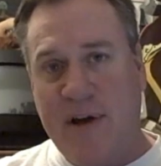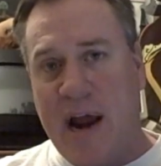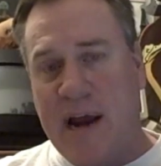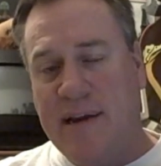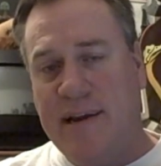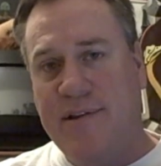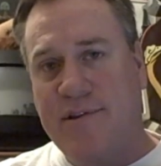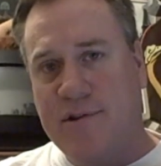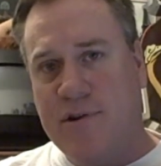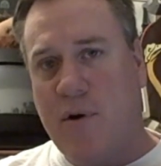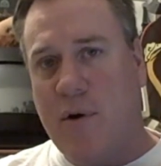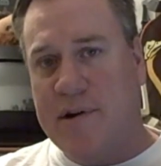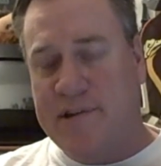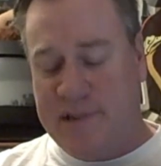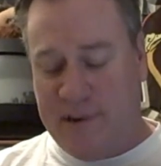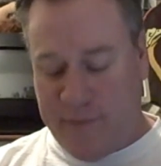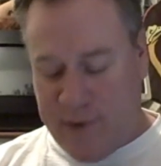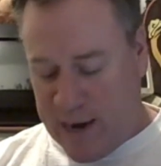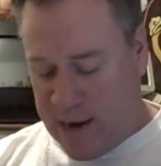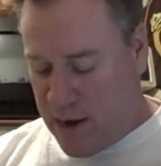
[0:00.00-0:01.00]
find these Atari
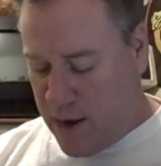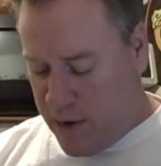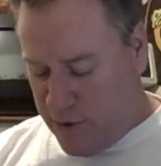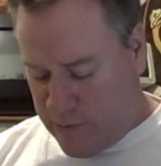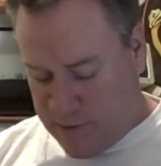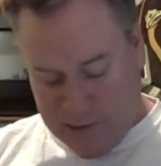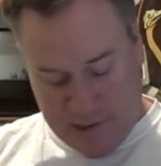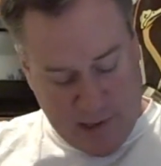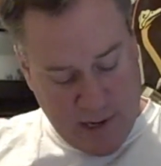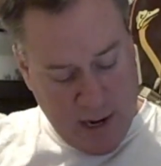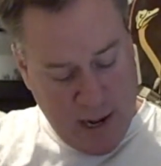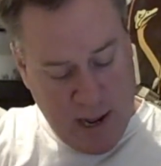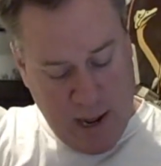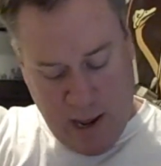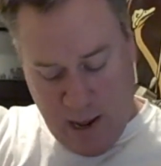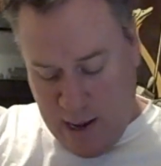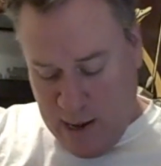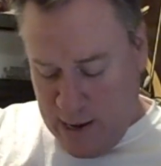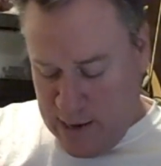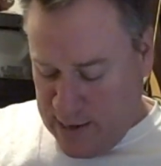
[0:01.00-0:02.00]
7800s,
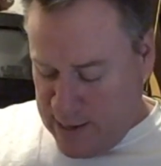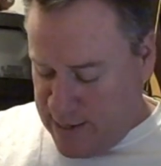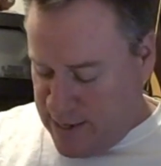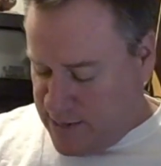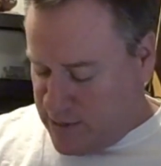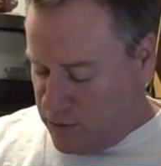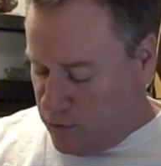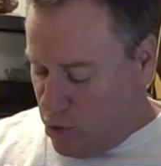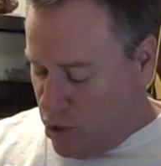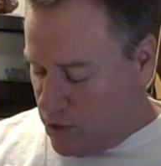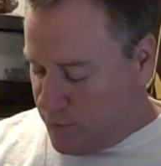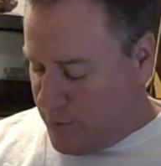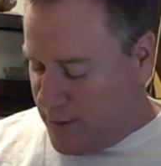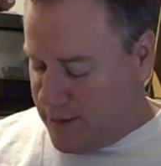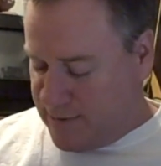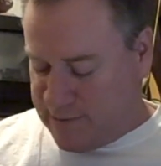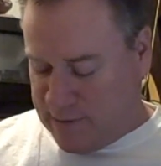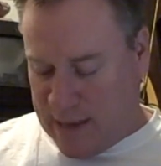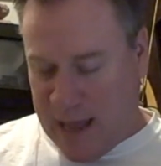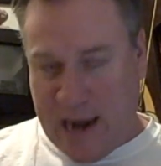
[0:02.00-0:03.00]
you need to look,
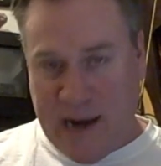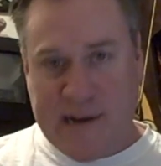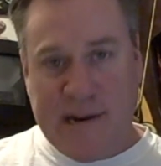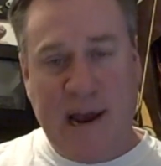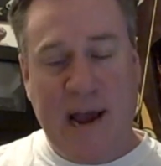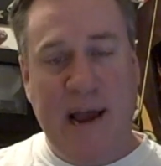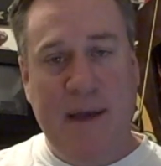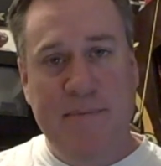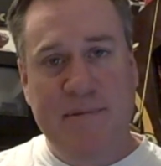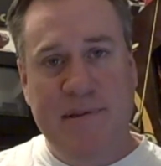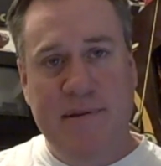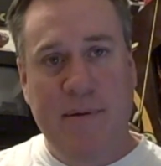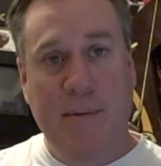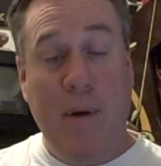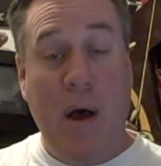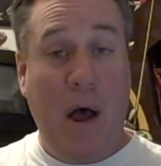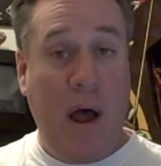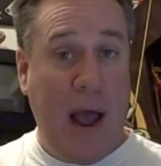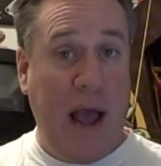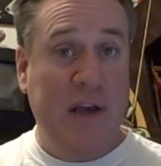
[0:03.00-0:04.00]
because a lot of times,
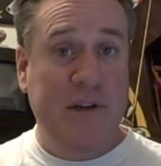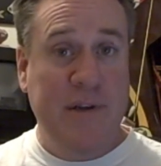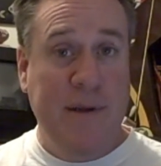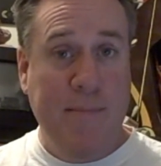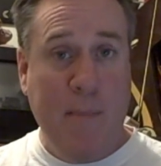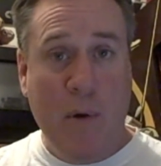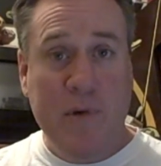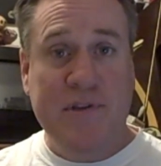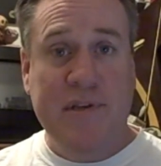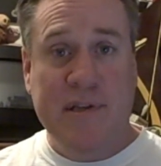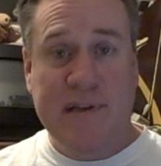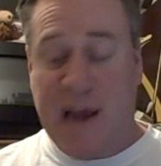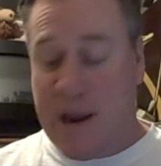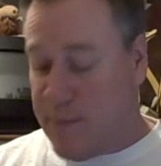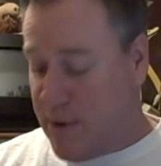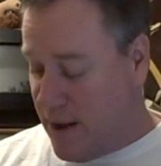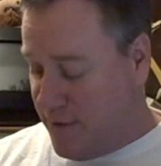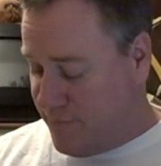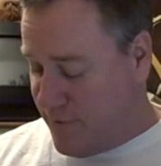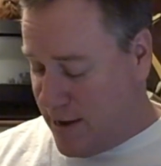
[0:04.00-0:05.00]
actually most of the
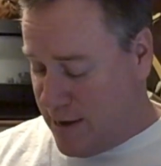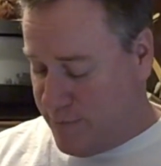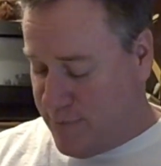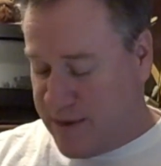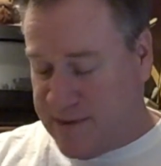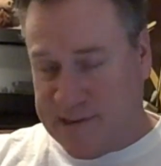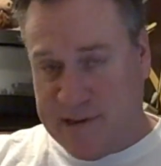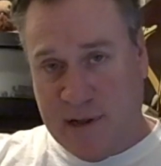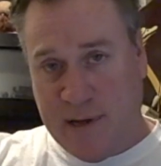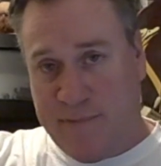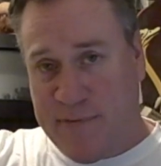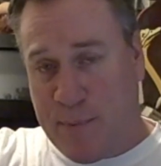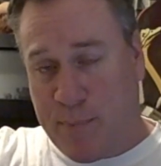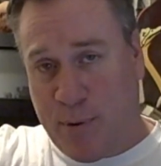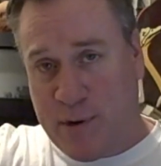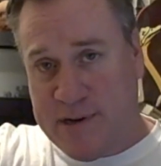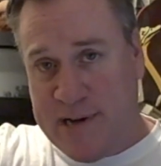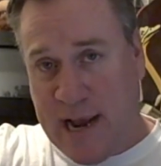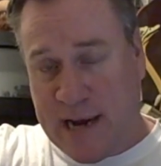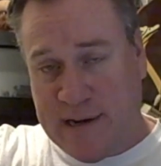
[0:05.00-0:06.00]
time when I find them, they still have the
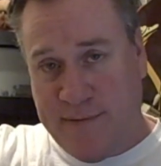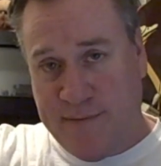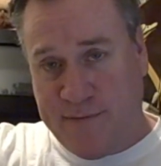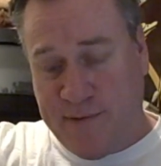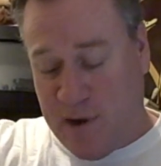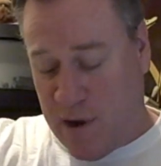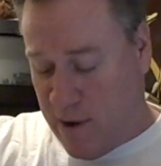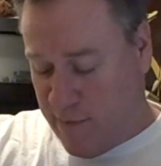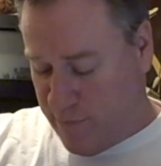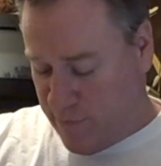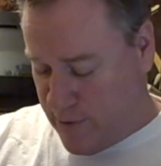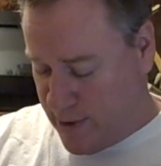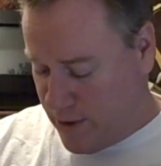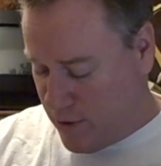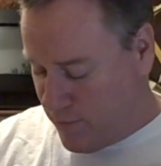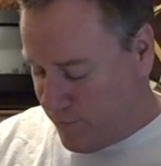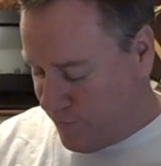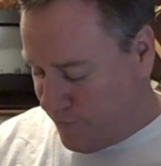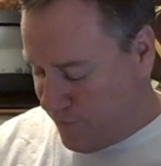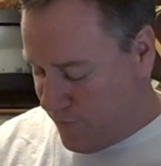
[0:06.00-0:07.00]
protective
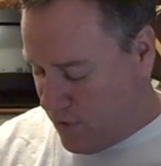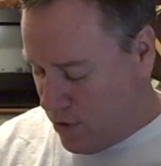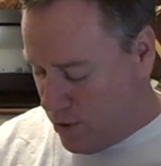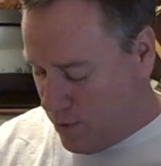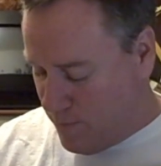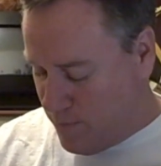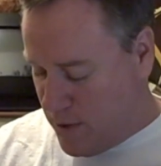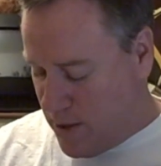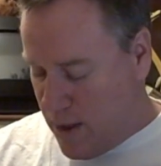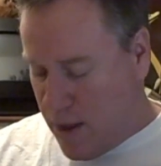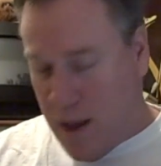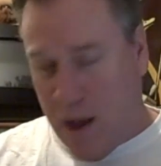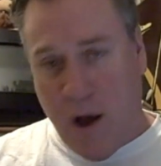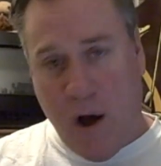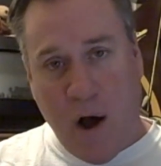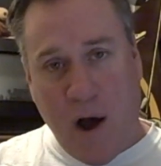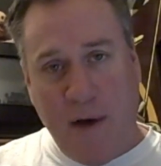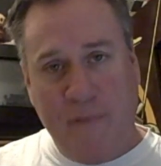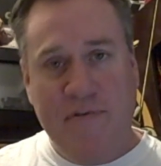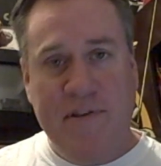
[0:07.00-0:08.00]
covering or film
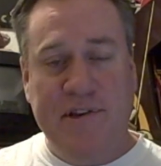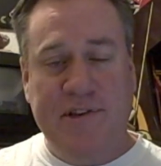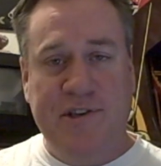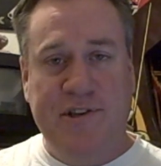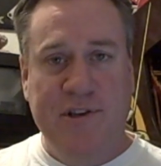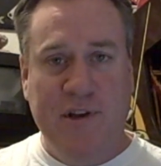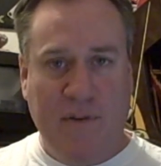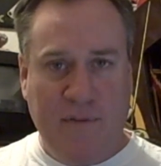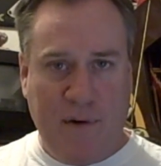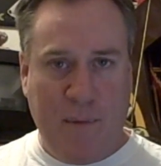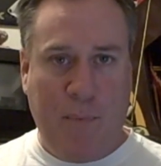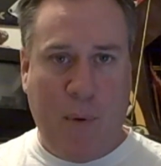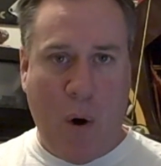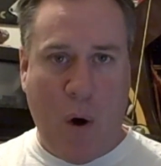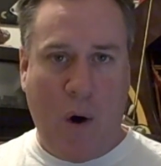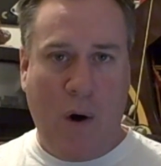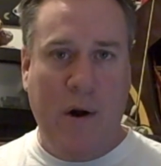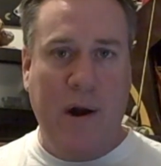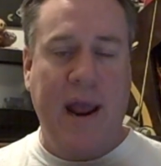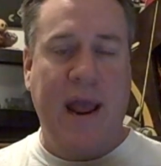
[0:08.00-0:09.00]
on this silver
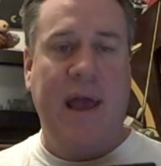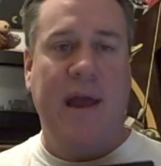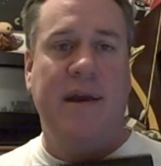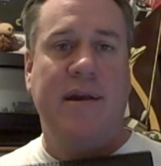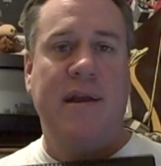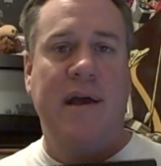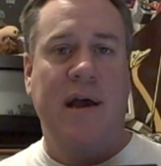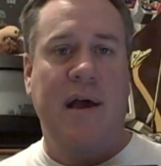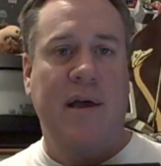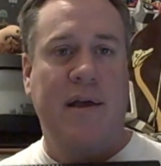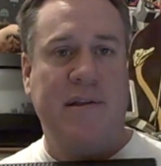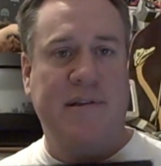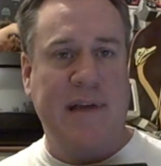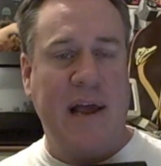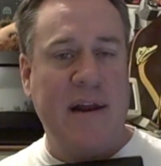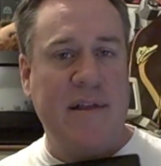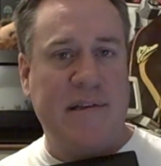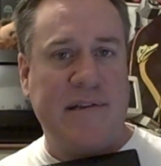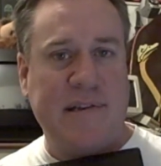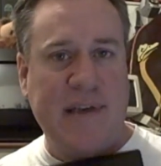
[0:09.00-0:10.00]
part, and it's
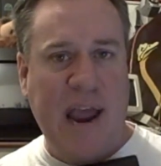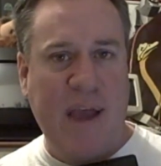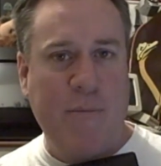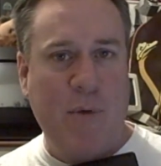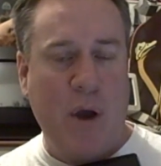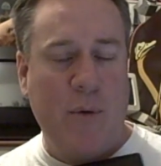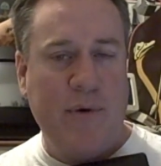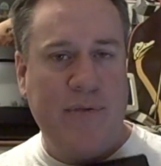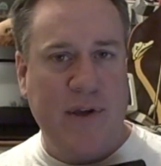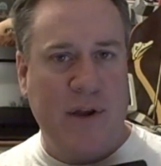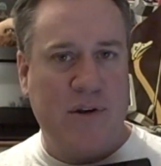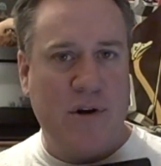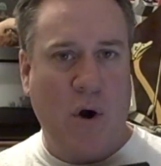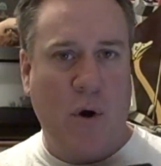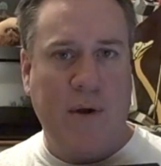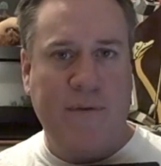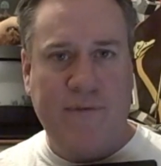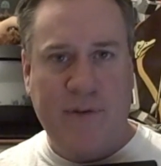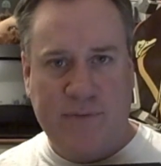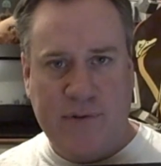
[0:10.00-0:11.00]
kind of the same way with the
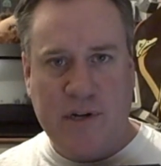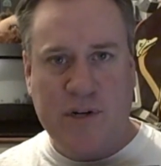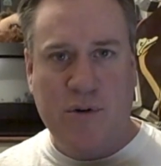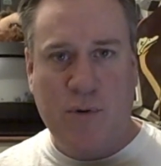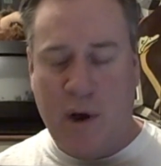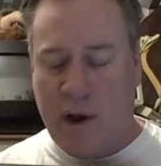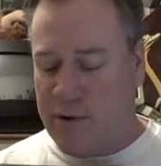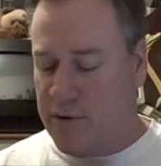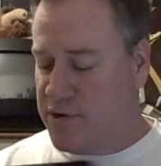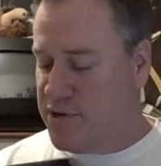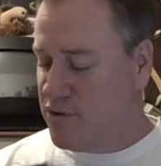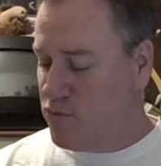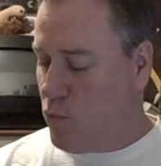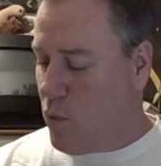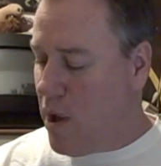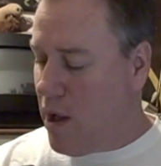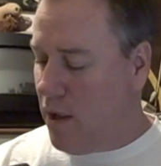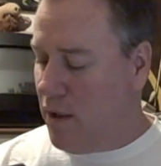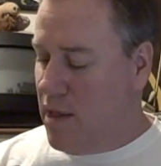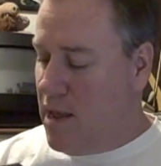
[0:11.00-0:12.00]
Atari 5200s as
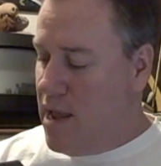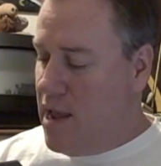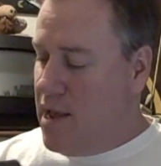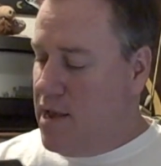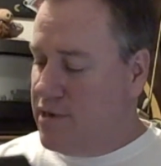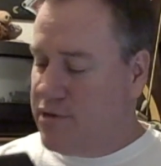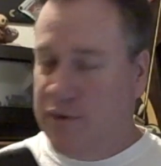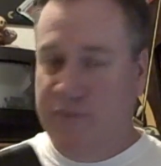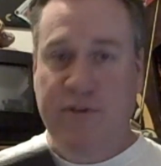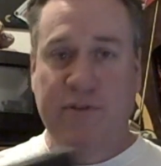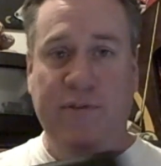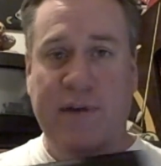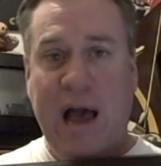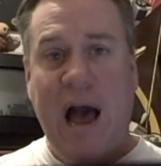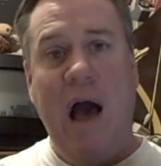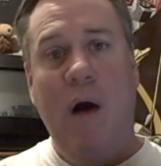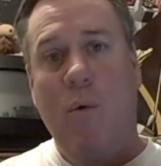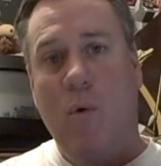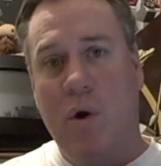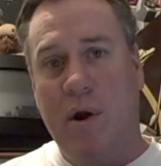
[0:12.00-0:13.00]
well. So if you've
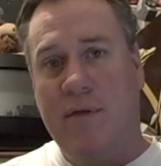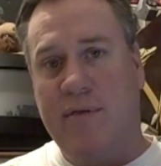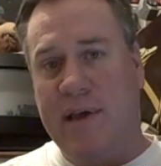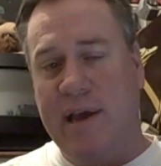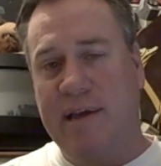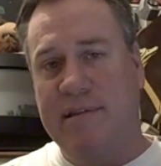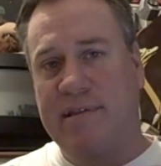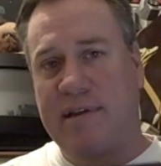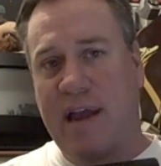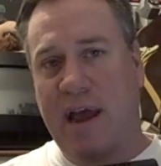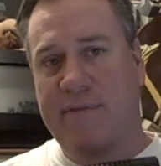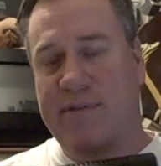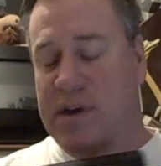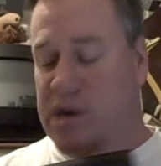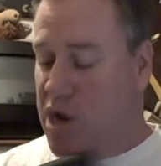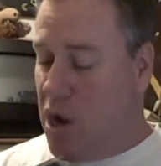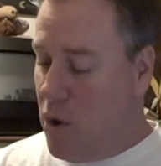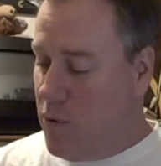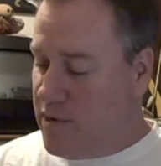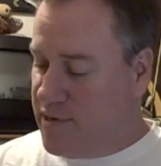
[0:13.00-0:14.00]
got one of these and you
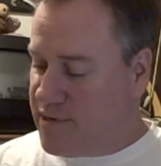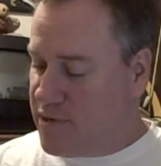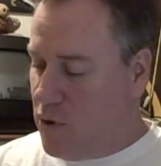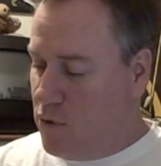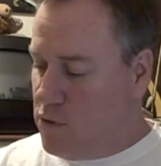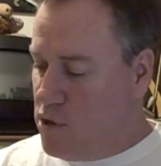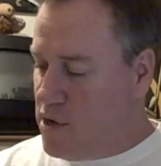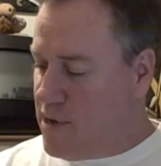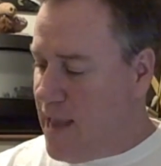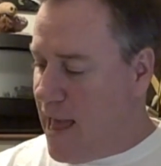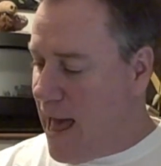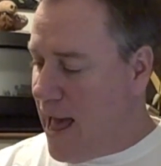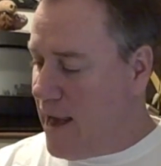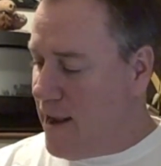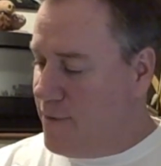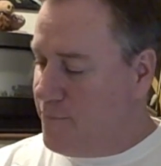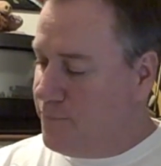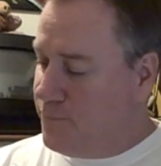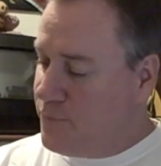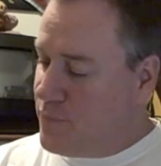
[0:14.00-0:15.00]
haven't noticed, go look
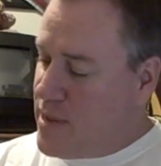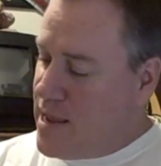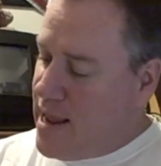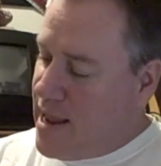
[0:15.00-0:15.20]
at it,